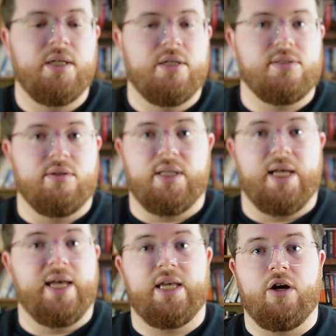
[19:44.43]
So
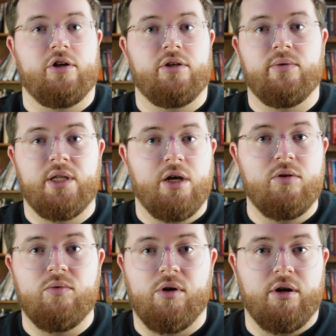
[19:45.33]
like, are you in the
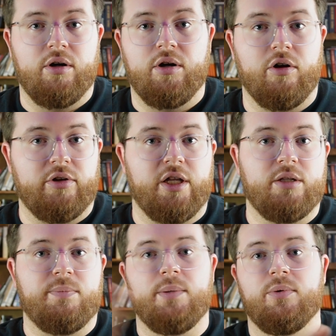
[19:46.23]
OR? Are the
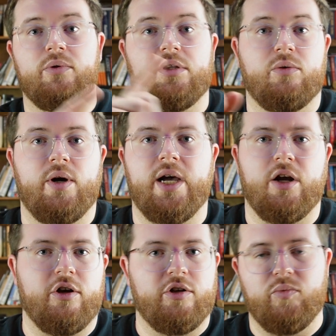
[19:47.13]
other people really quiet?
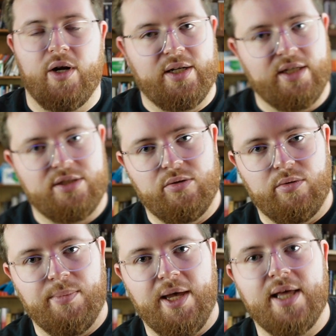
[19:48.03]
Are you right next to
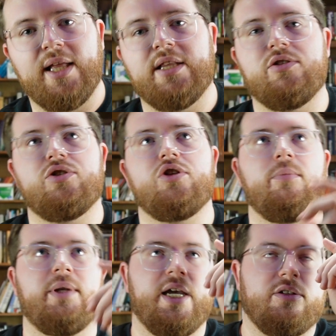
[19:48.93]
a bed? Like, there's so
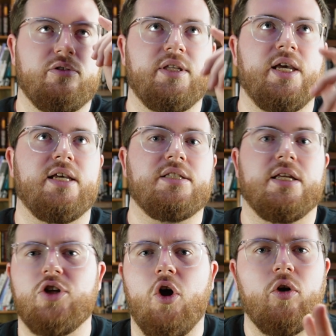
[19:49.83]
many extra things.
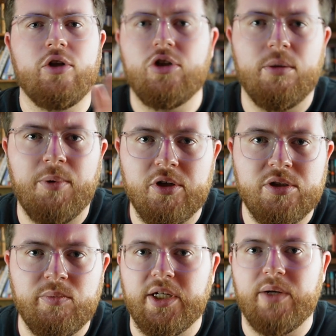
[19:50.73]
And talking to the
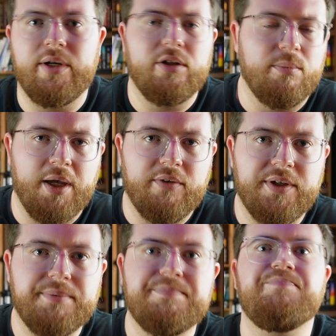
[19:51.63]
person when you get ready to do the
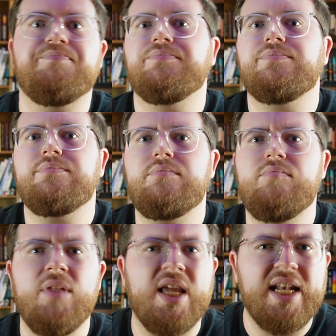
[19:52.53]
pelvic,
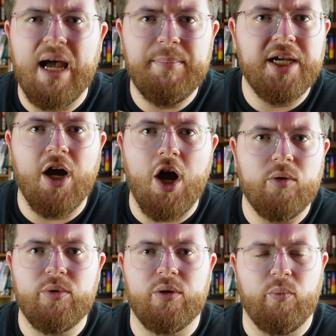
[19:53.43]
not being
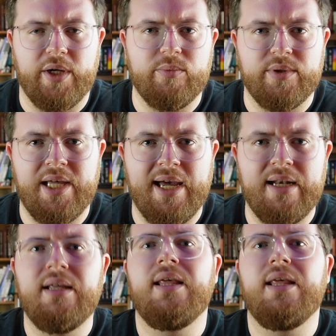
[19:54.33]
awkward and weird with that,